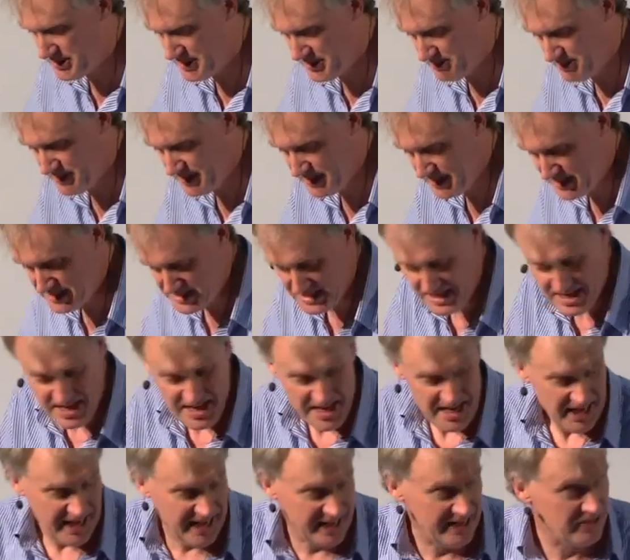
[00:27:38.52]
diabetes.
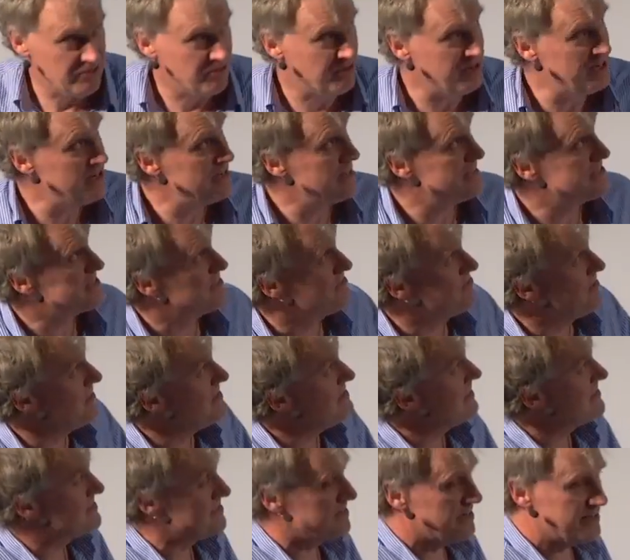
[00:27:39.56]
And really, it's a very
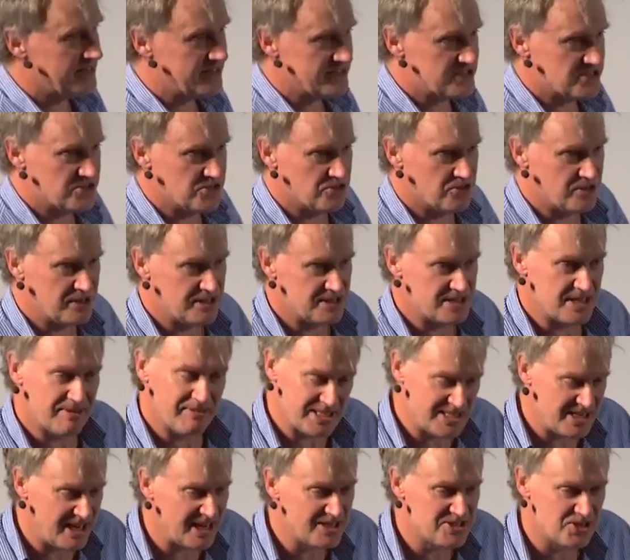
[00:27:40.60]
exciting story, if I
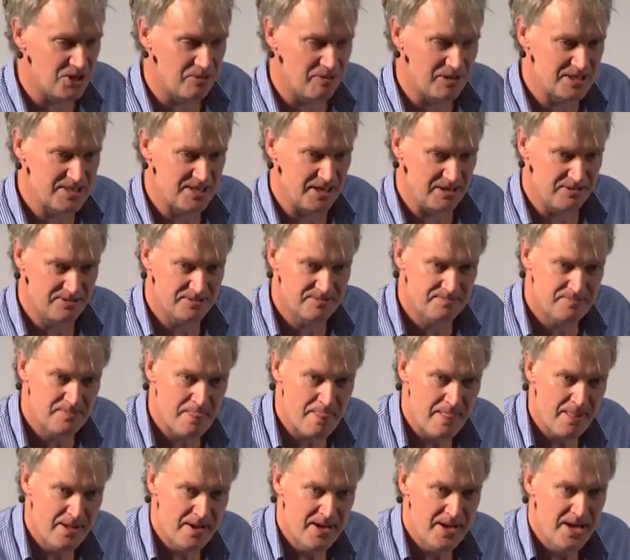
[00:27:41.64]
say so myself.
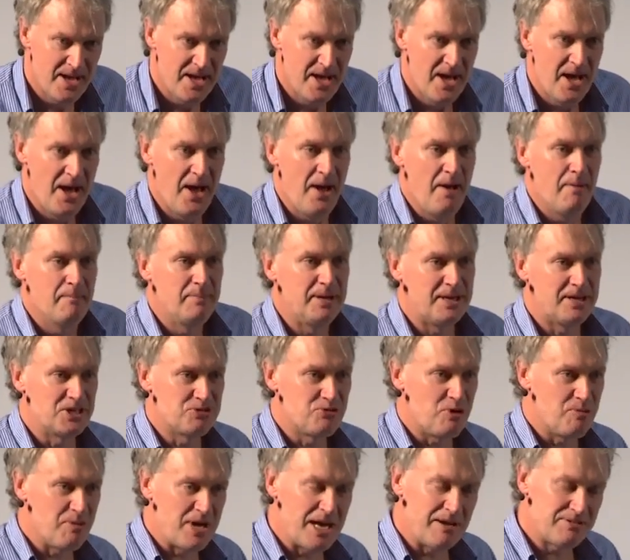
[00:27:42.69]
Because
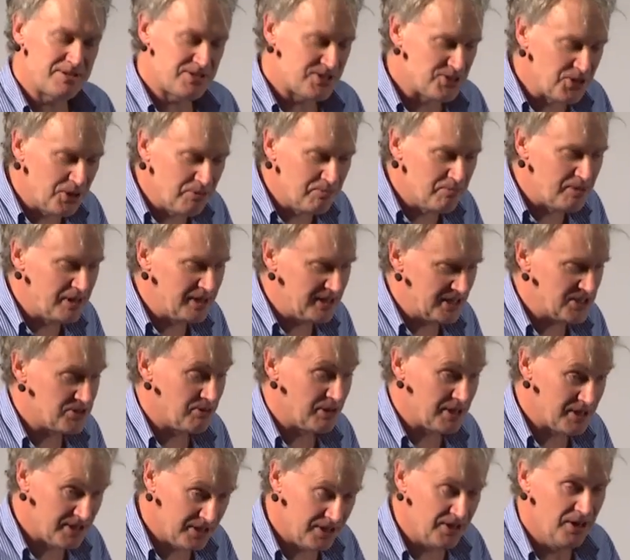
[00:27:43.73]
we may have stumbled into
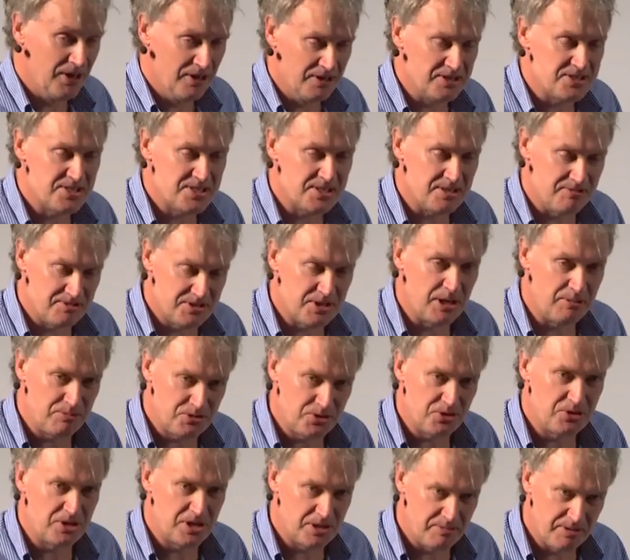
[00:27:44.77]
a cause of type
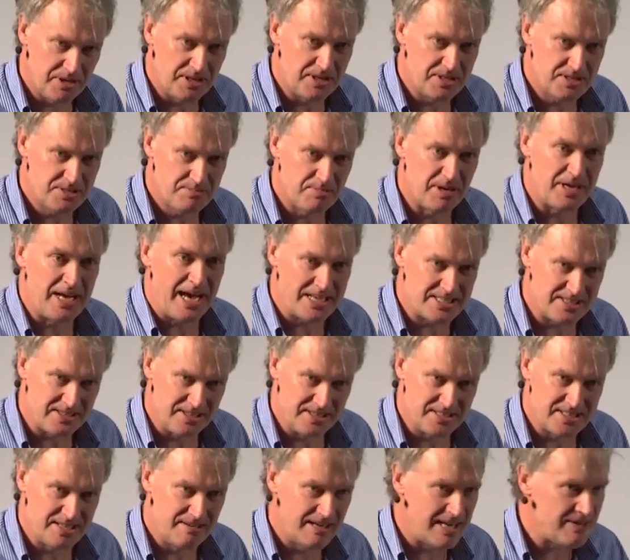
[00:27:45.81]
2 diabetes by
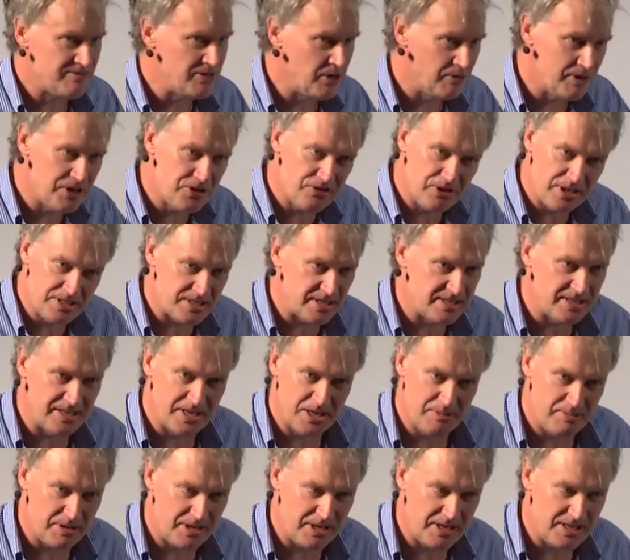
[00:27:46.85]
accident. Now, I have no interest in
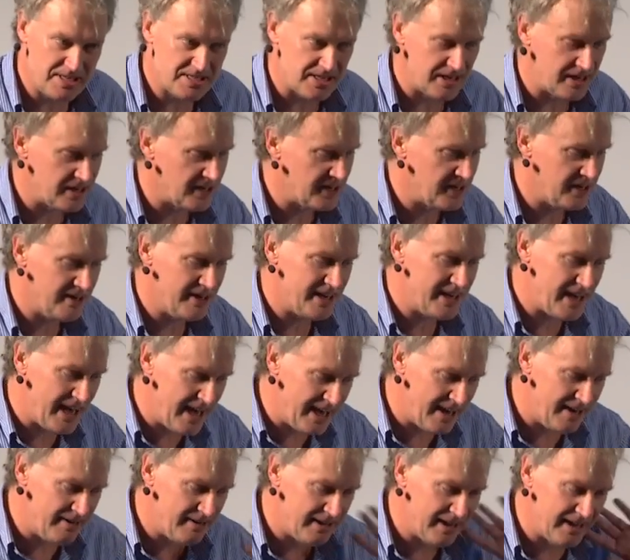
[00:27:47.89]
diabetes. I got here
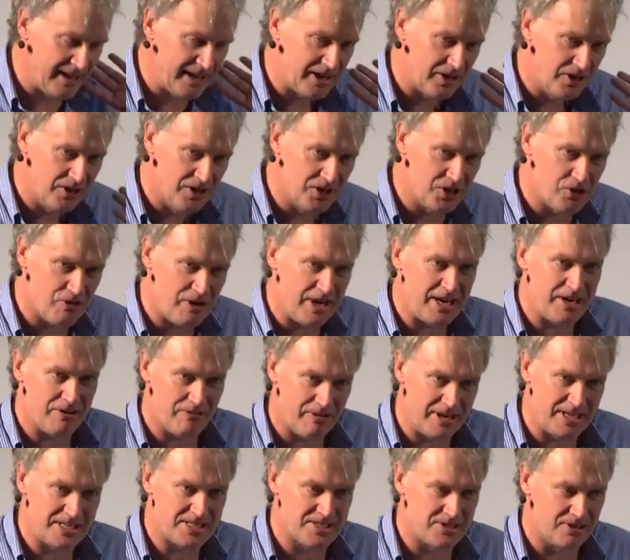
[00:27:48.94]
again, like all great
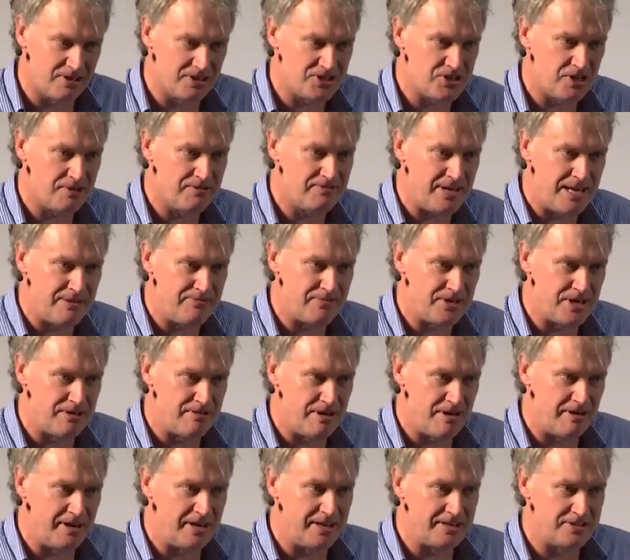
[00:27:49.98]
research, you're faffing
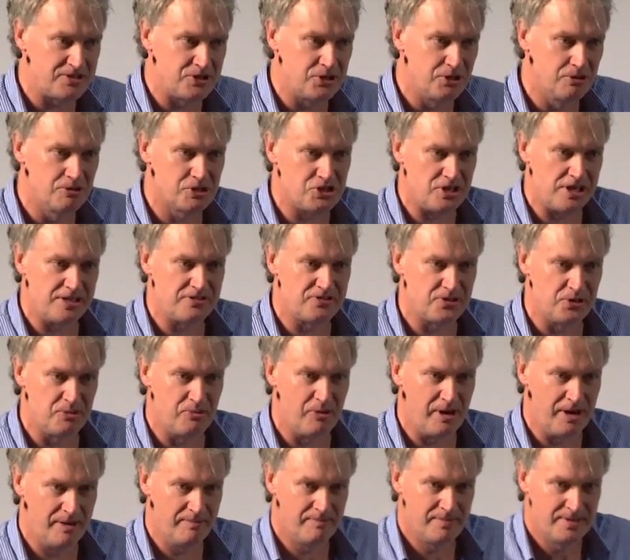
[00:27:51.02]
around in a tool shed
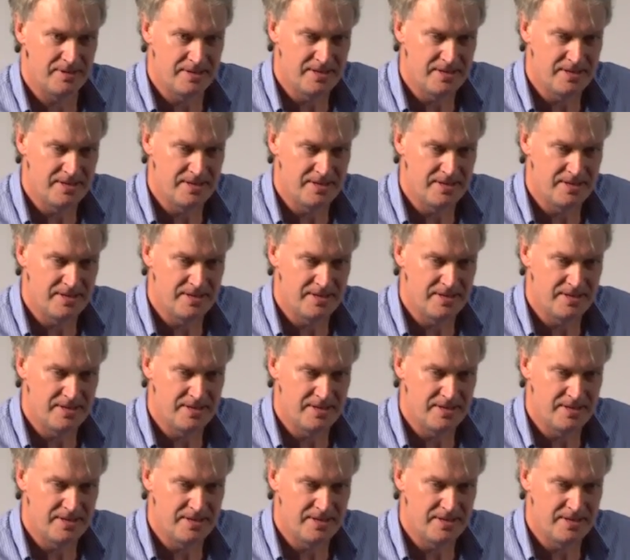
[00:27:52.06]
somewhere.